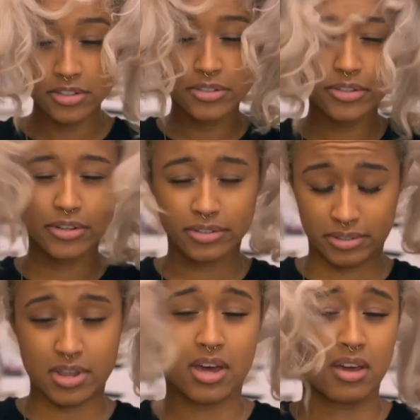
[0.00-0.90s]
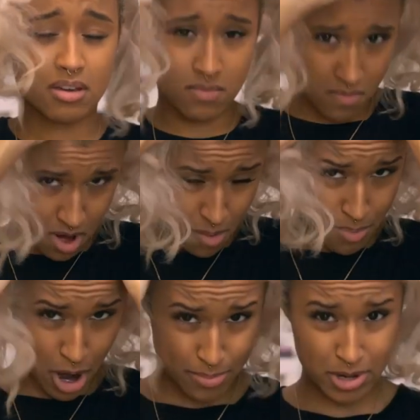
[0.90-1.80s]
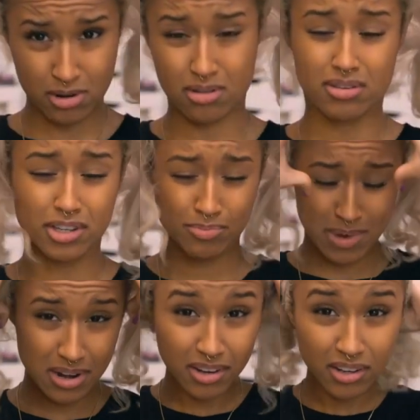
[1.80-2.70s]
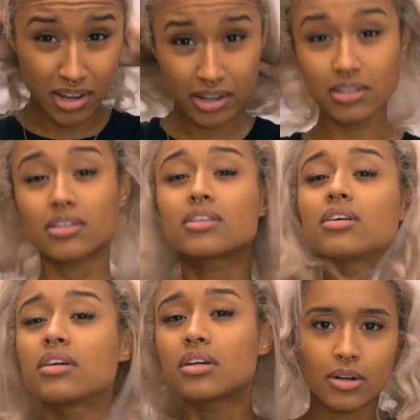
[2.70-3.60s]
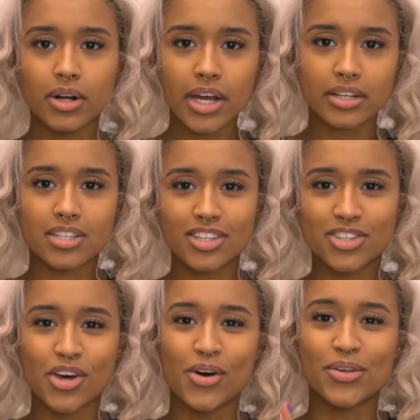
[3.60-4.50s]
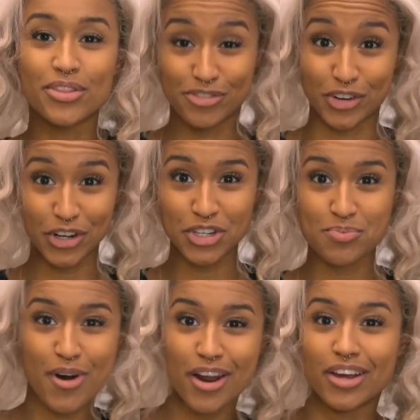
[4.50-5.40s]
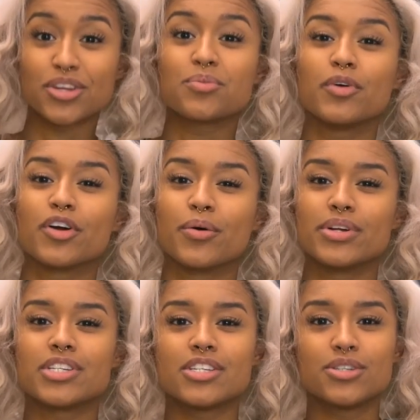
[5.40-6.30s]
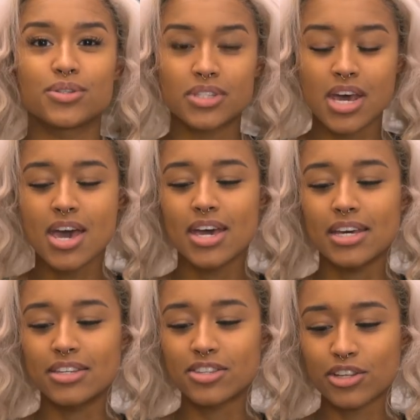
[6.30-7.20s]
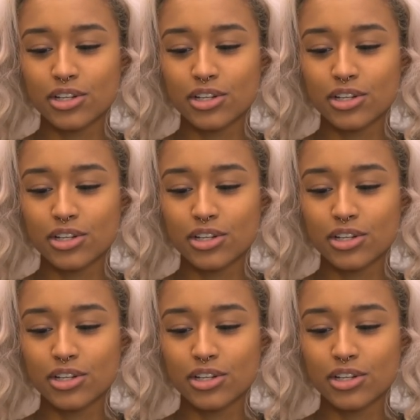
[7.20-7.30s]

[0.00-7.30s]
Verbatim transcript: just looks like a Barbie doll that's been neglected. Alright, so the first product we're going to use is the